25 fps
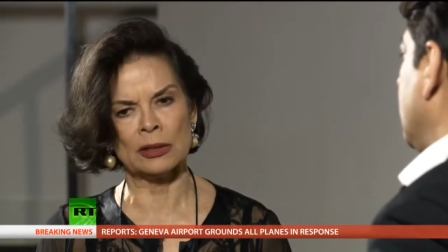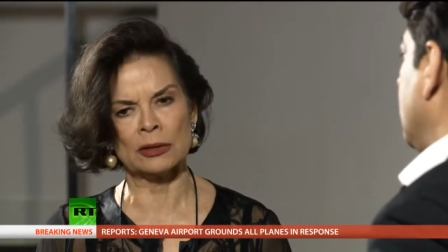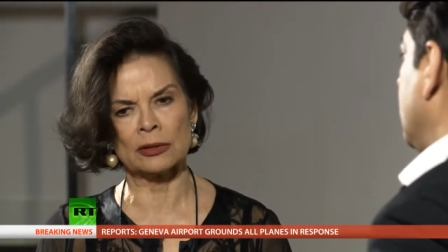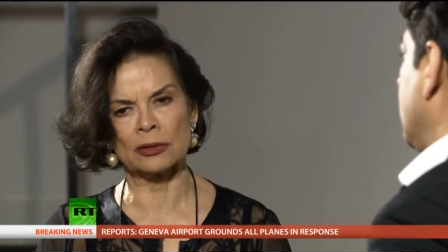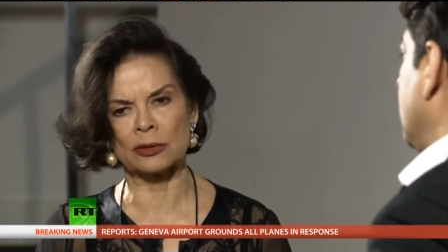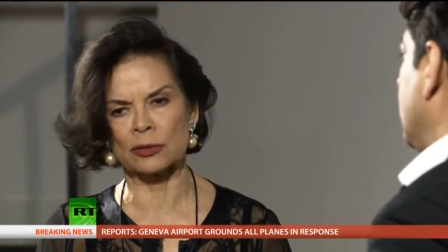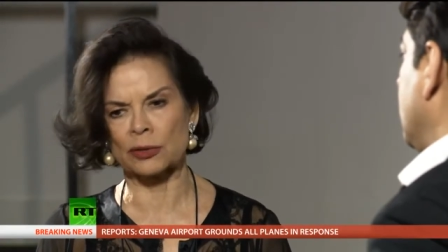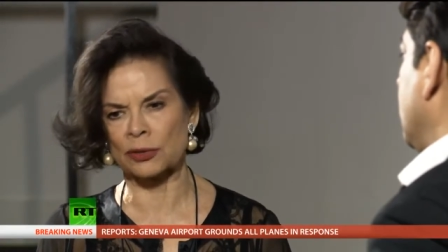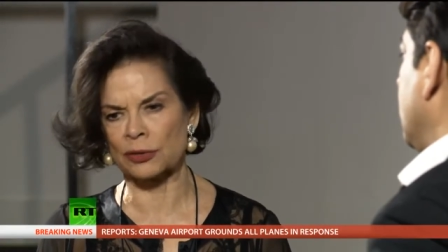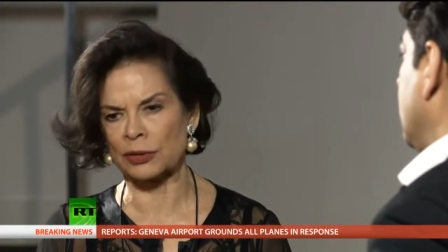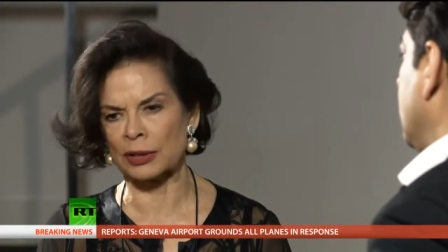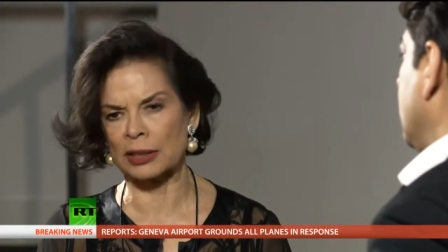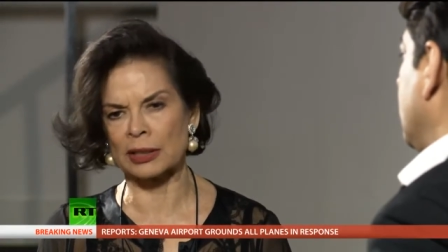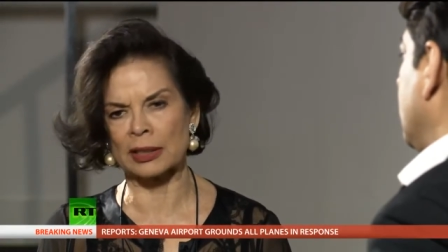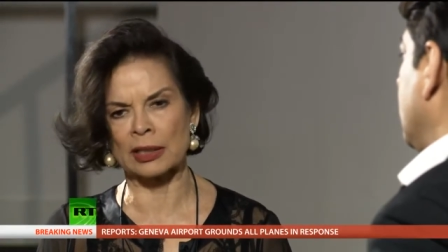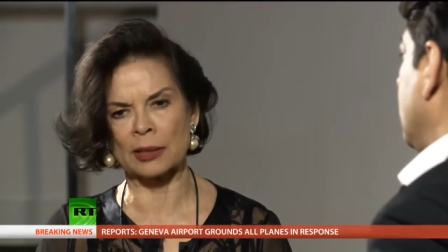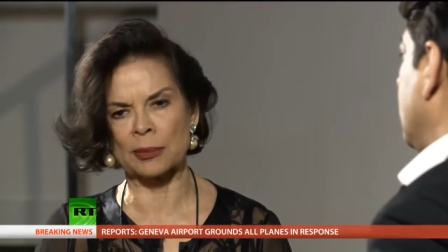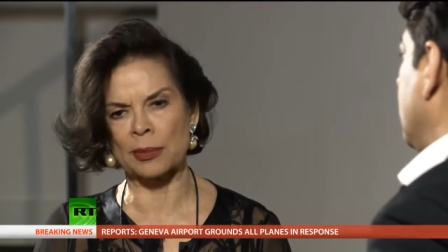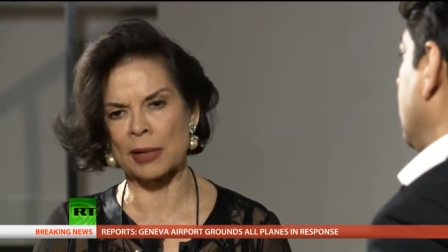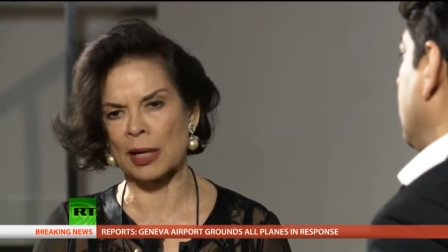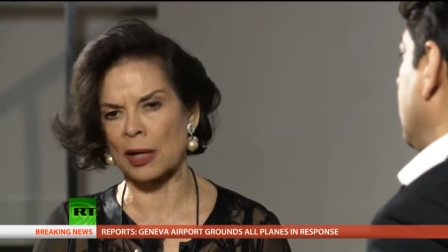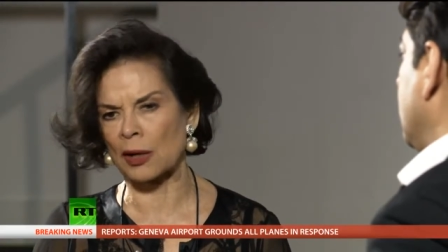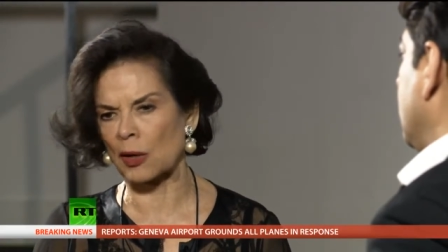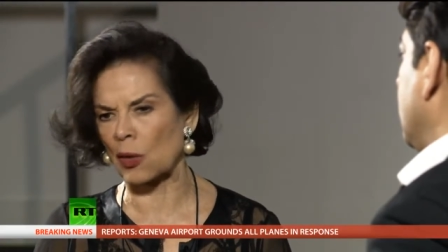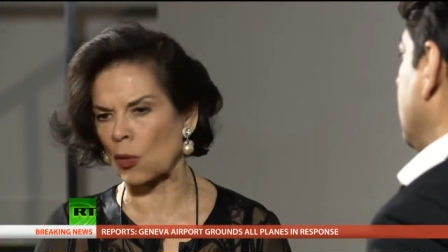to think
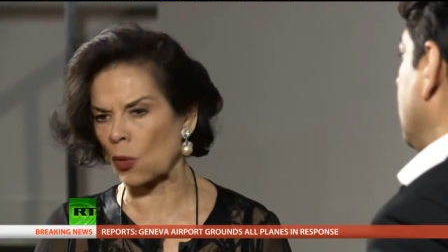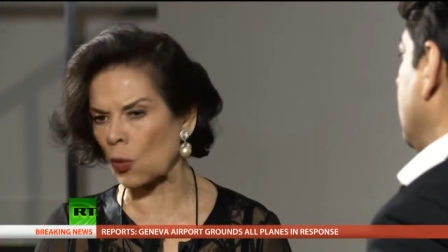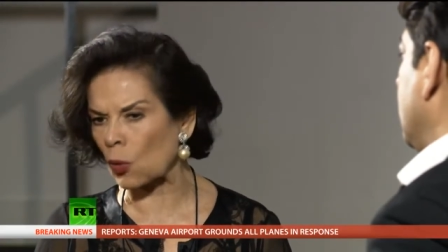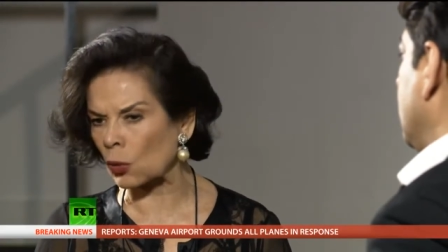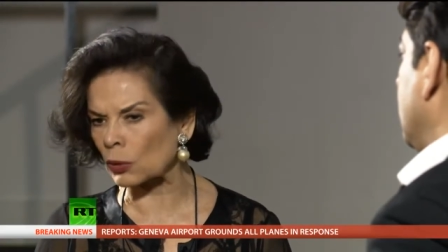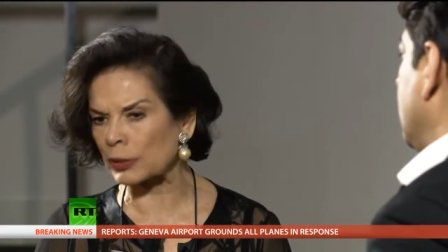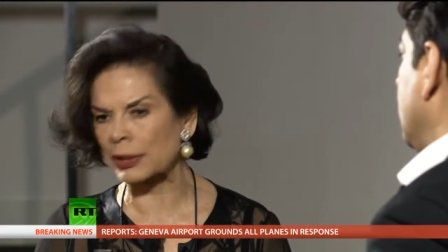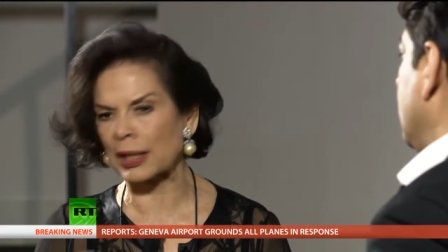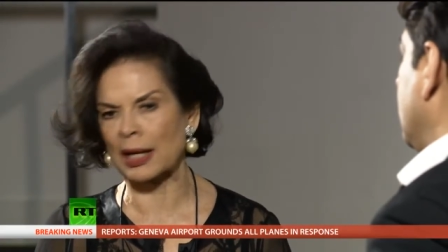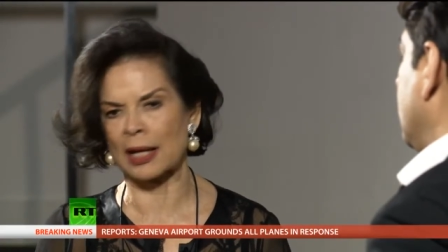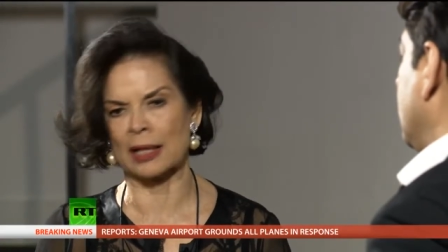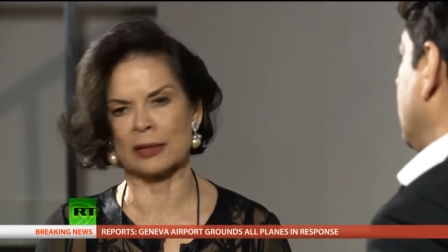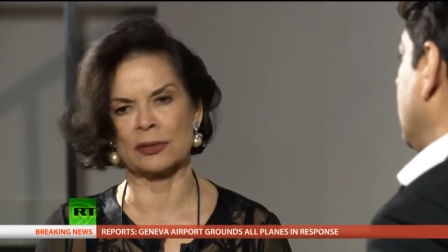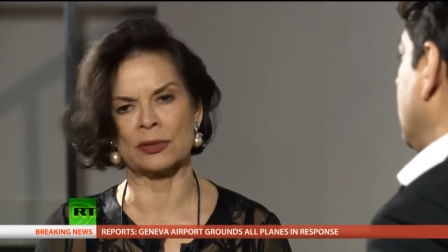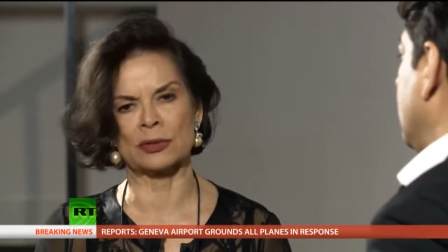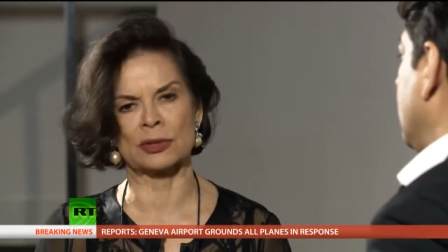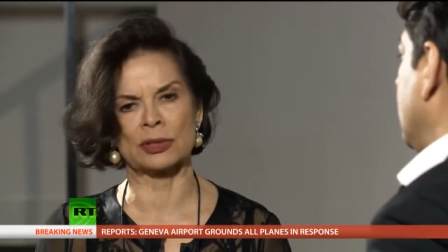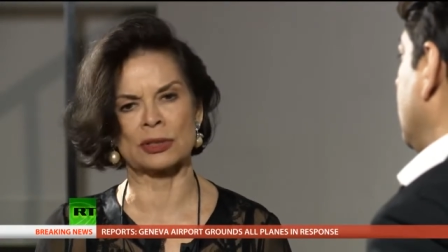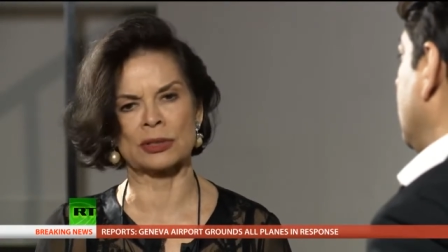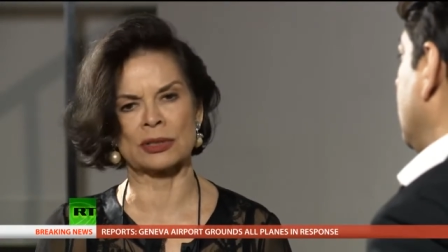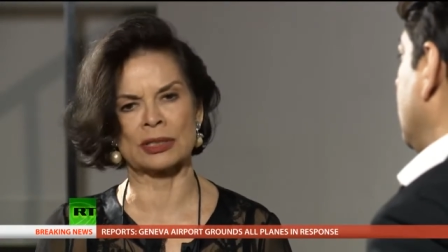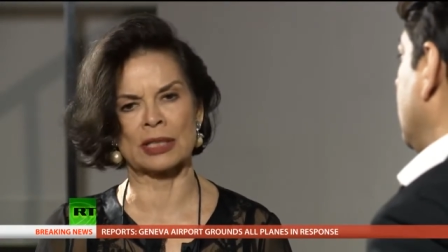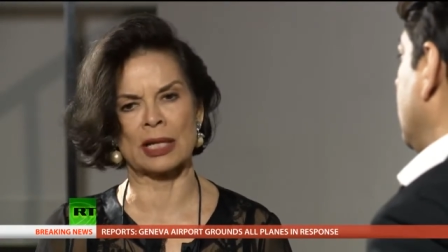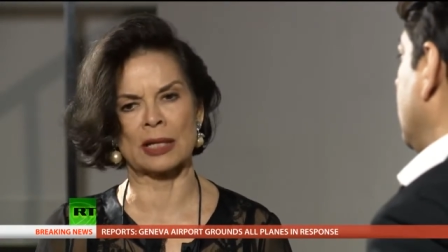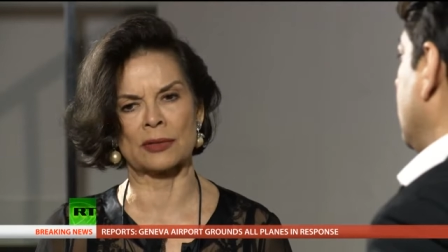about all the hundreds
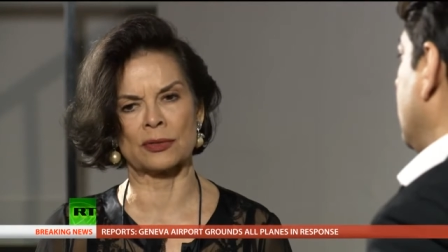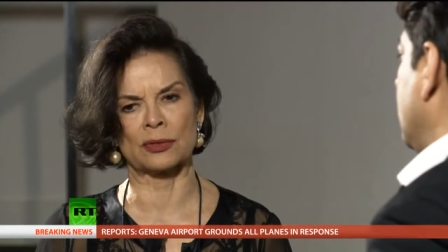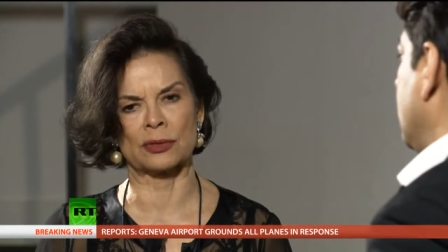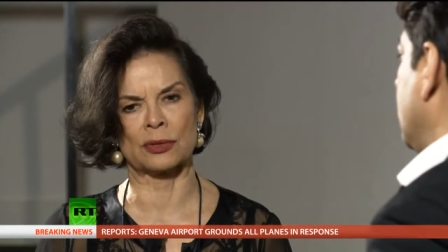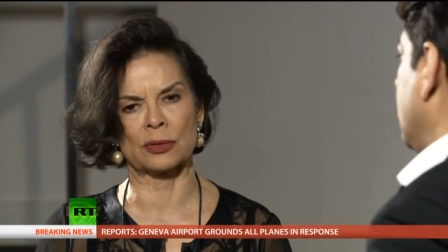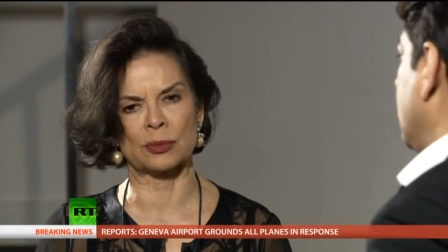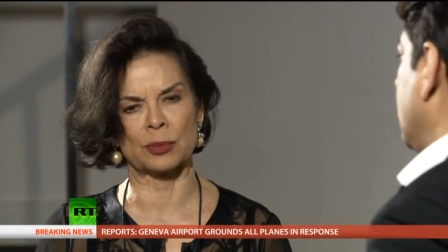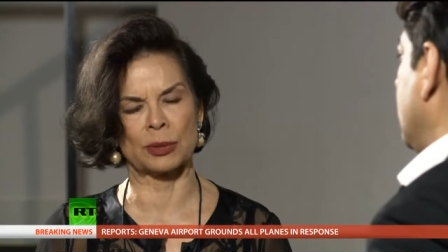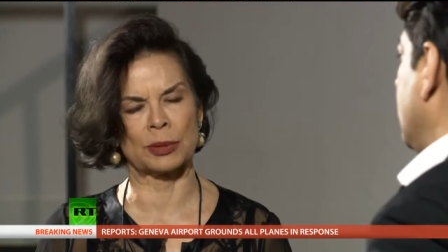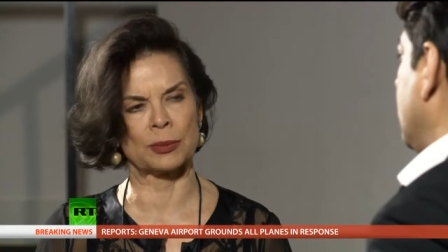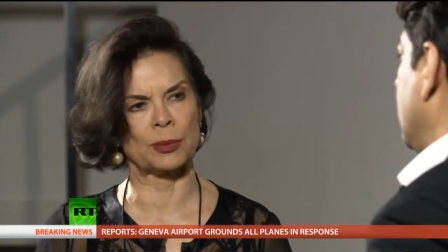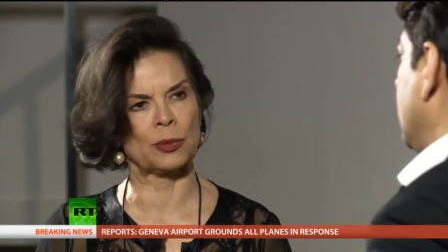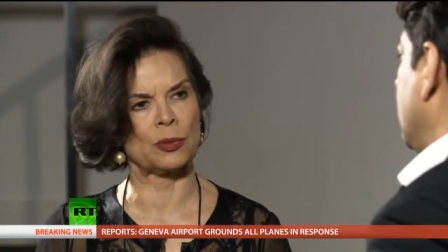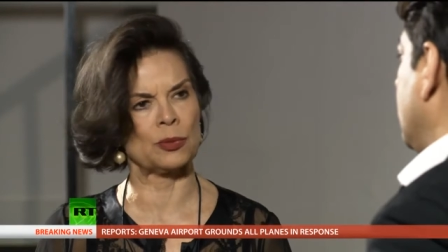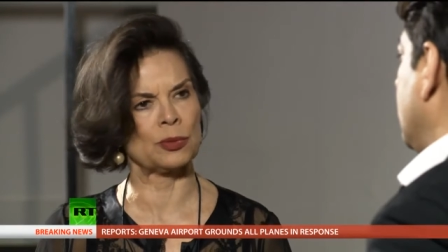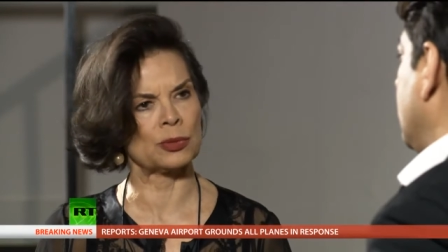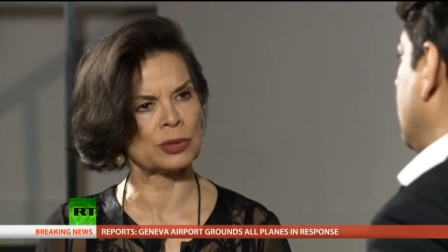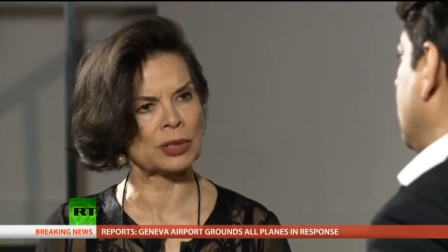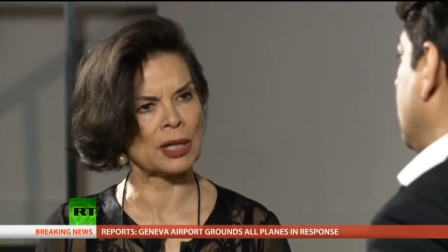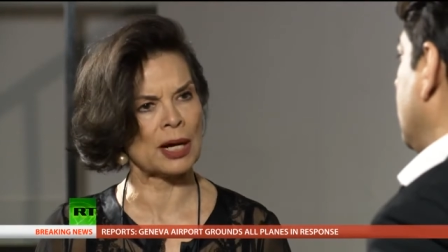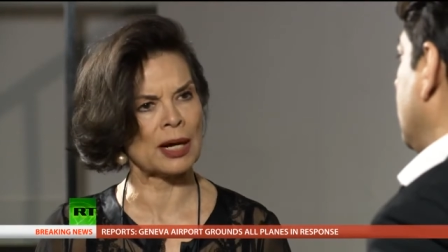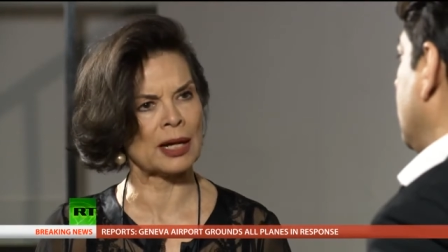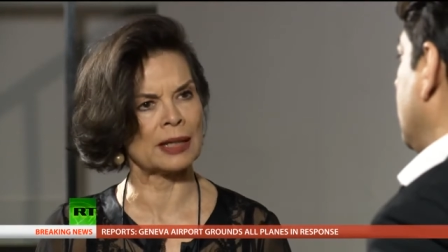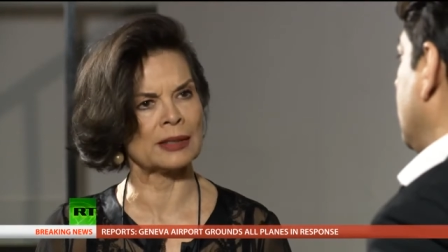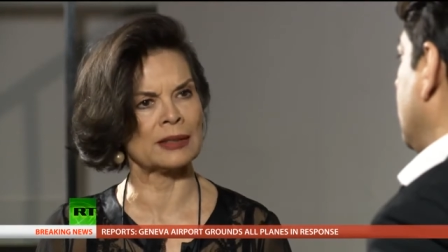of thousands of people who
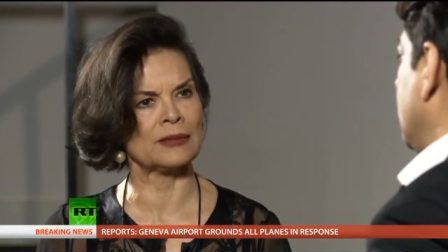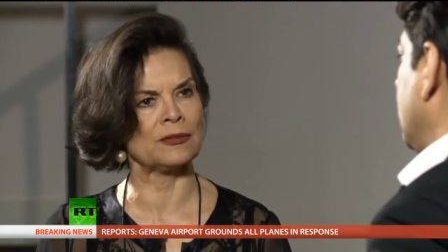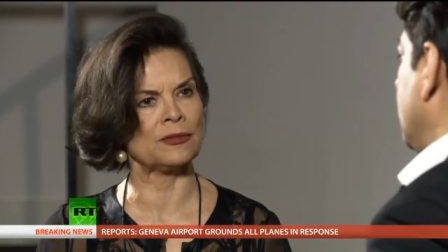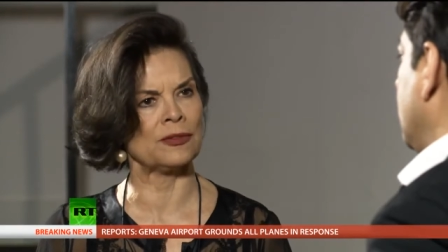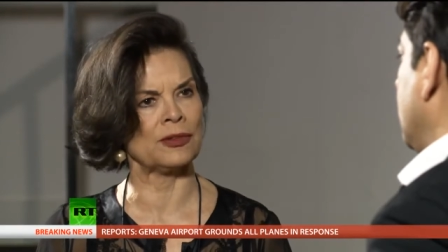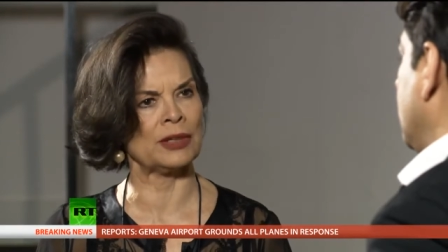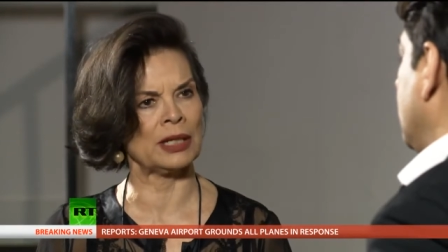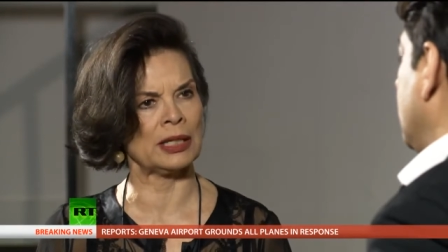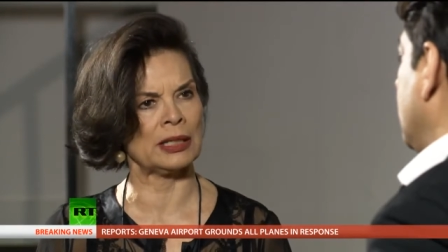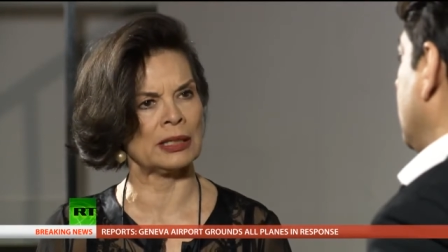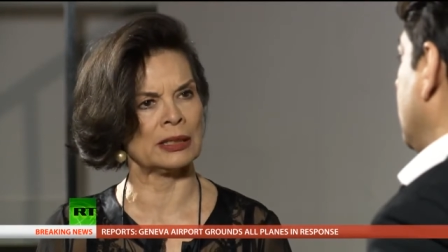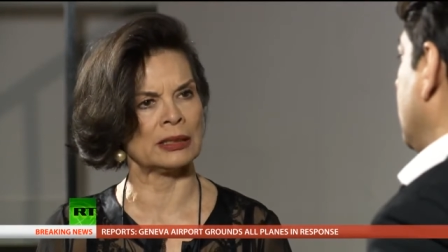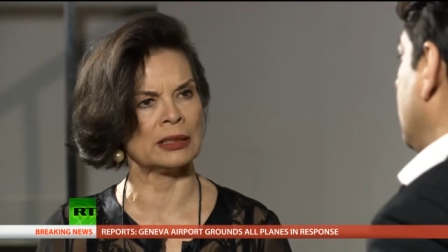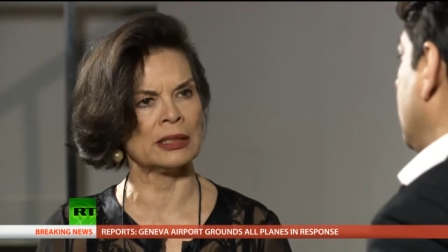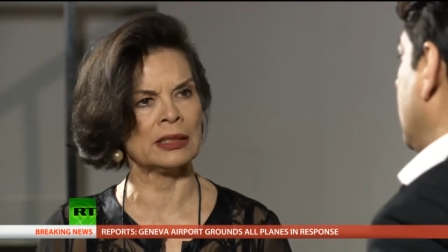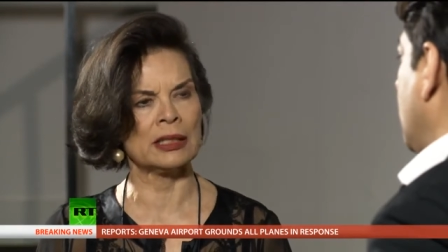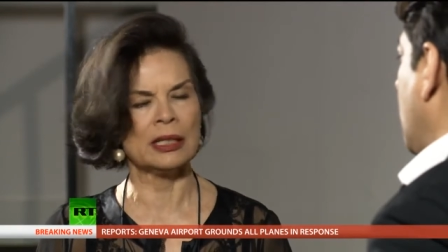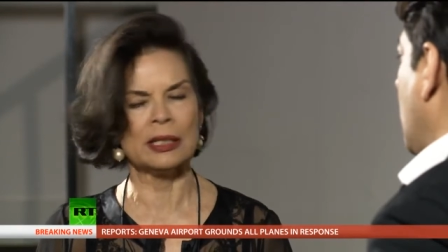died in vain